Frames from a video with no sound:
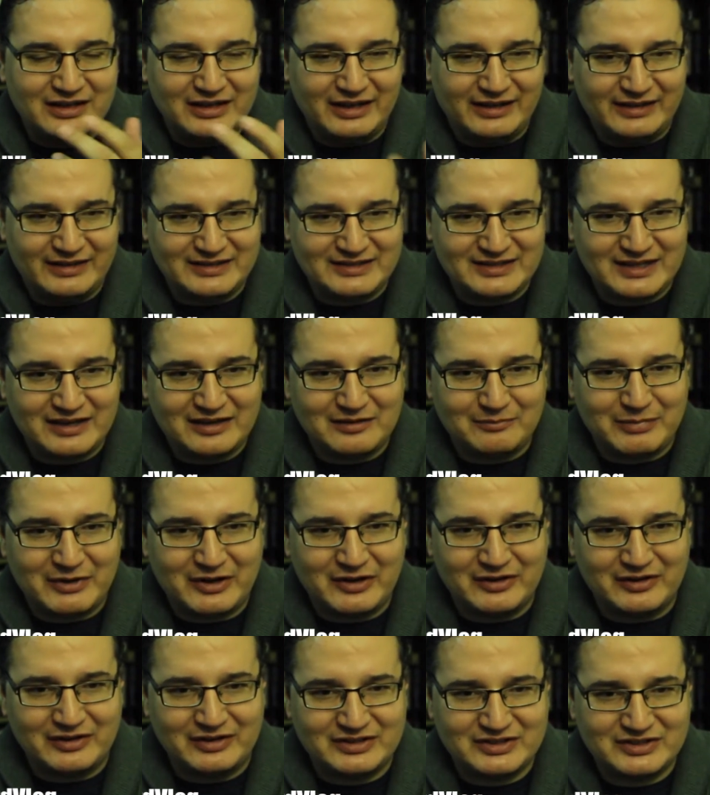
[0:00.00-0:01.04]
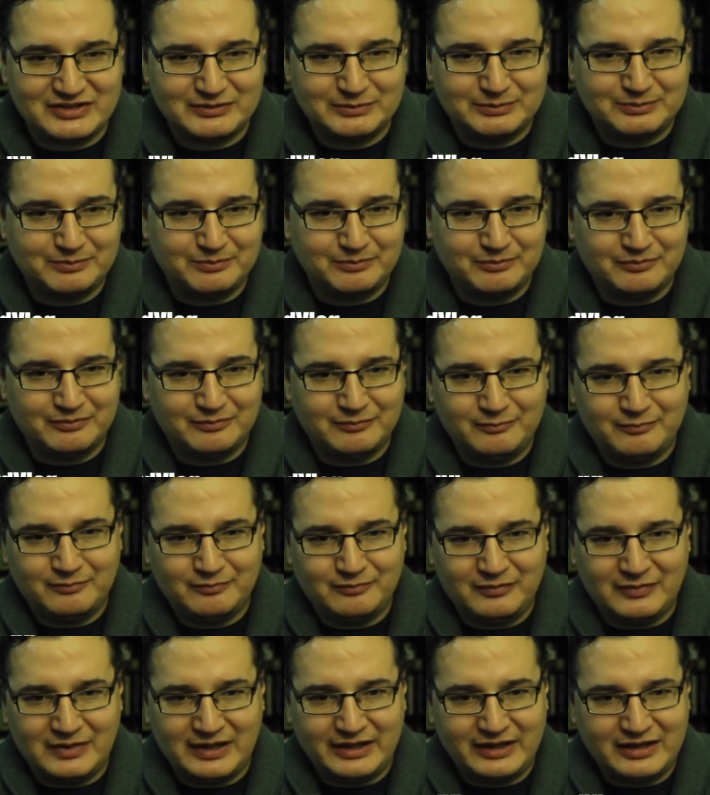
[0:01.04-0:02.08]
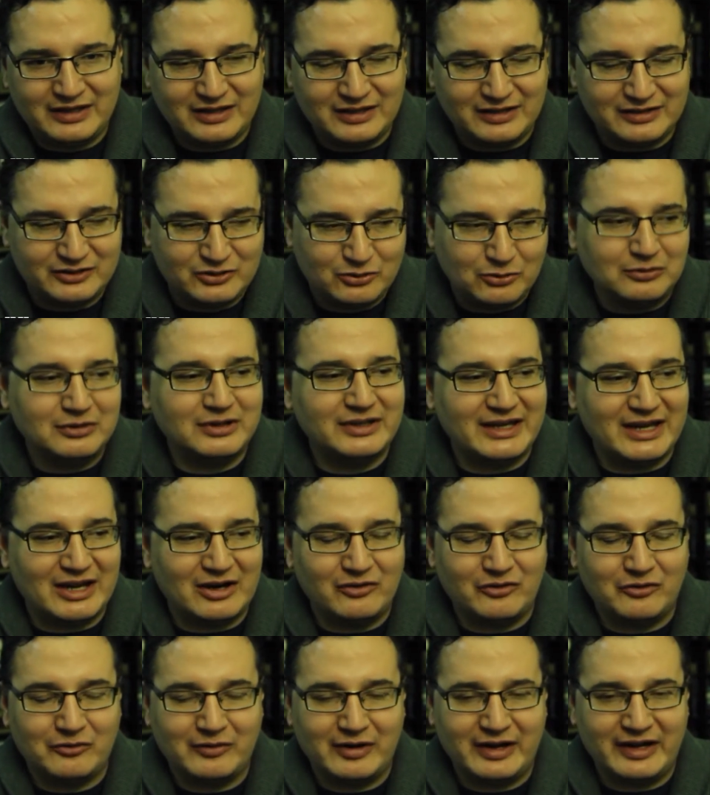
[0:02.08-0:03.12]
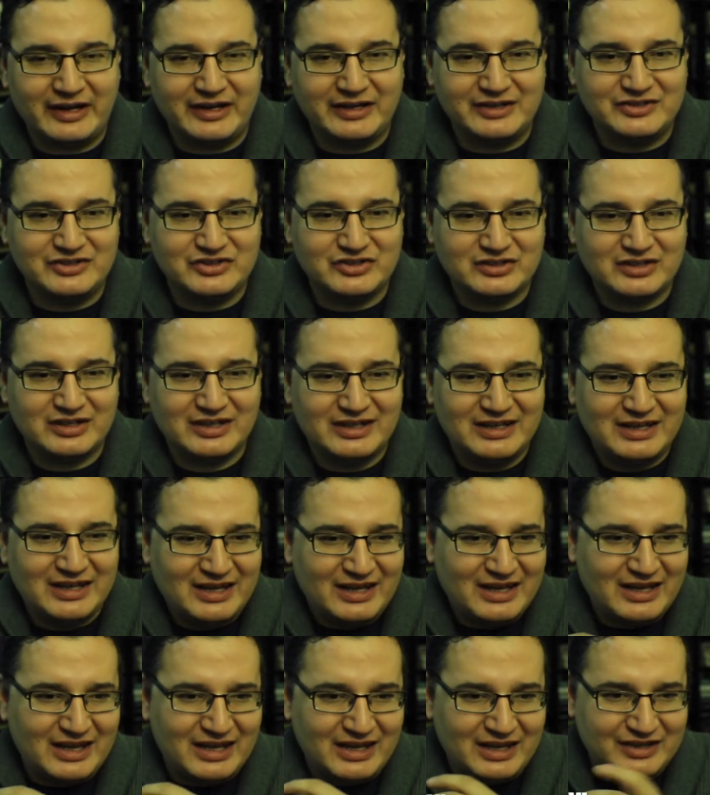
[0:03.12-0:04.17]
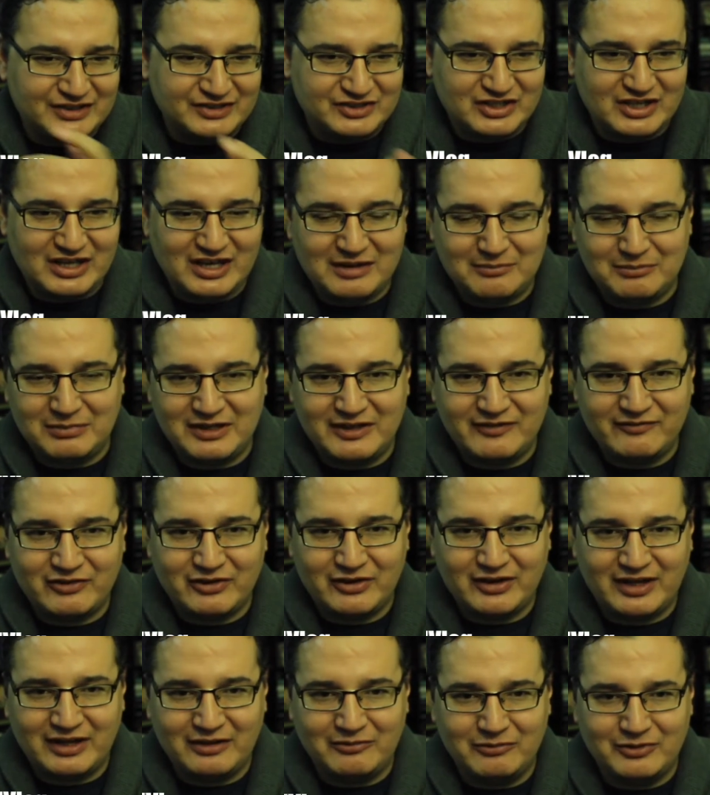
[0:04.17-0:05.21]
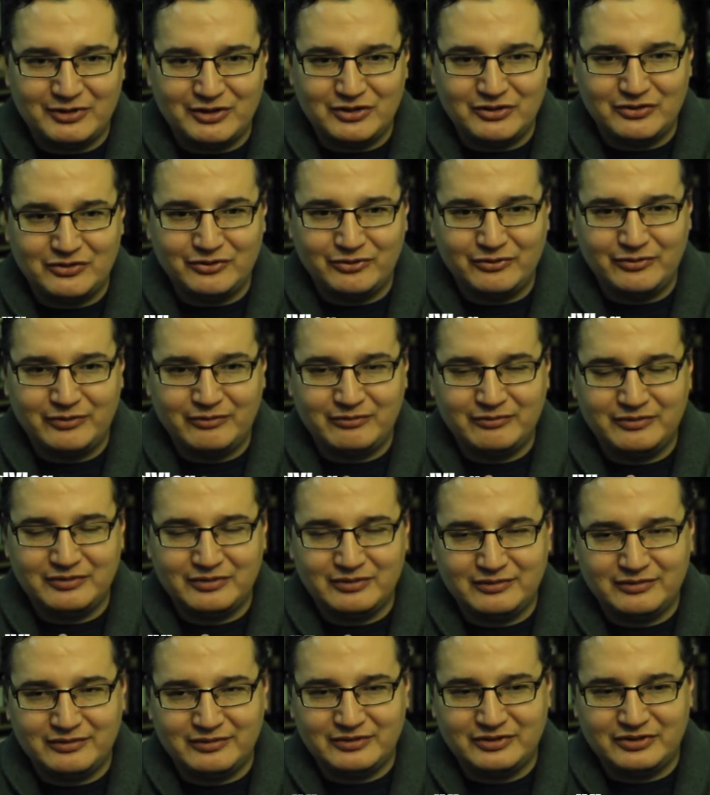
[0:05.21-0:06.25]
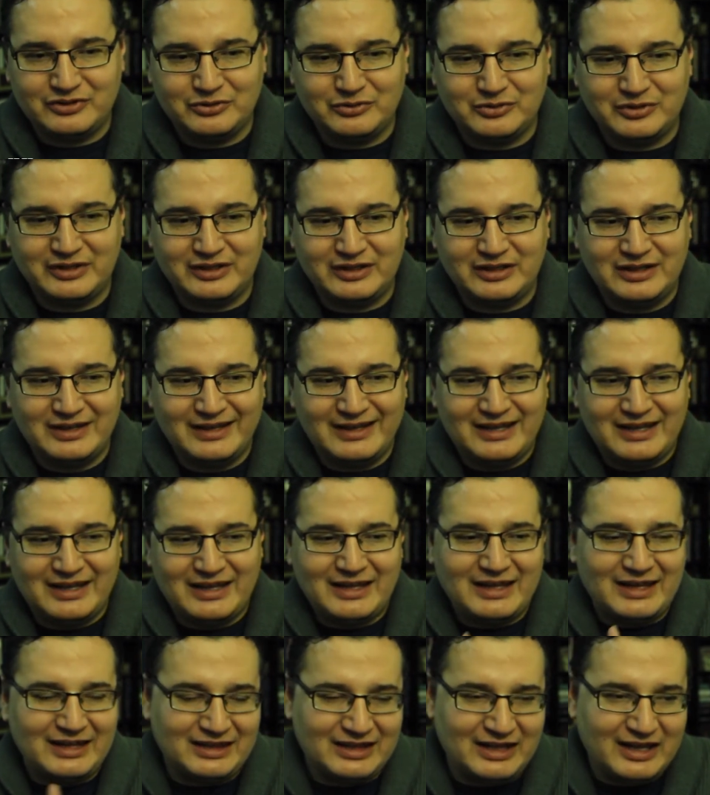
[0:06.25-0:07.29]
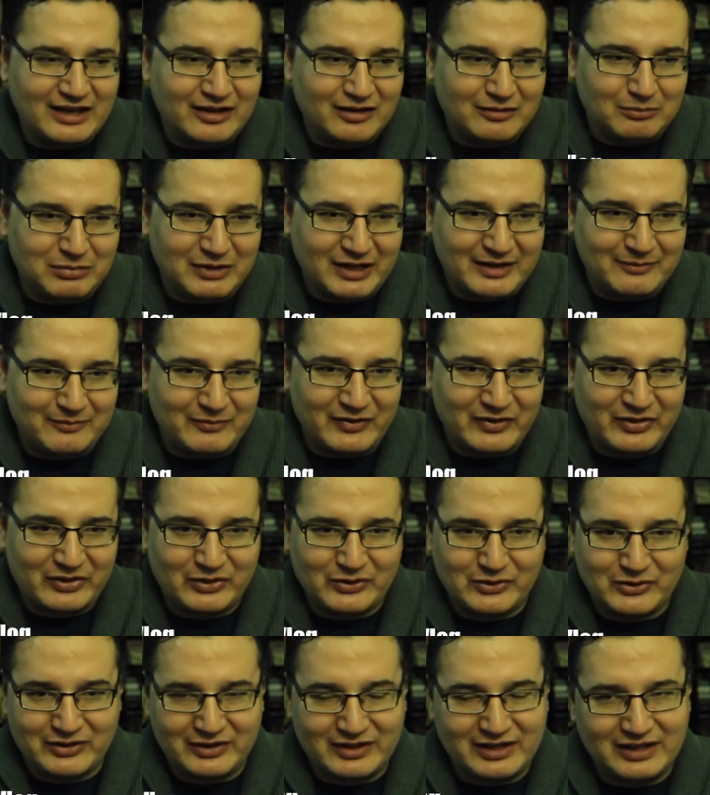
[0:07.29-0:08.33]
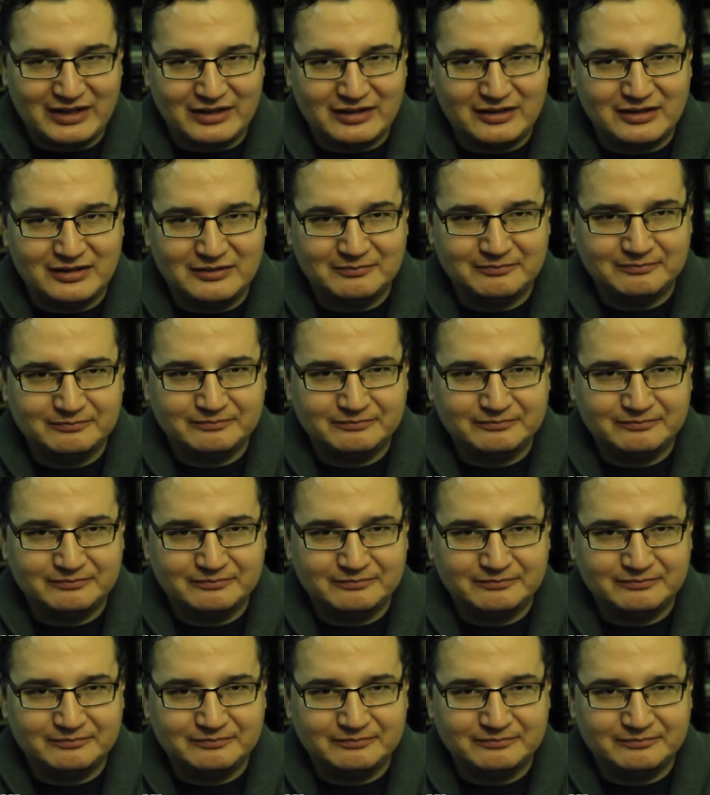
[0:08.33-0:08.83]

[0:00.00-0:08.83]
and the second parent's like totally outraged, and she can't believe her kid would do it, and they all blame the third kid.